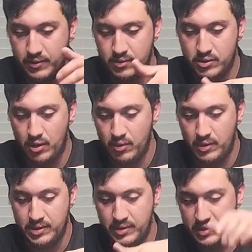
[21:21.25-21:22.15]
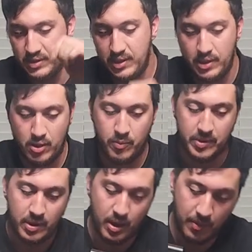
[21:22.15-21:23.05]
So as you can see, it
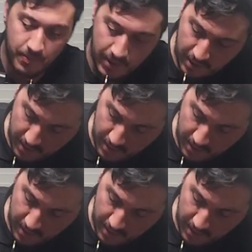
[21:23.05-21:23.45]
opened it up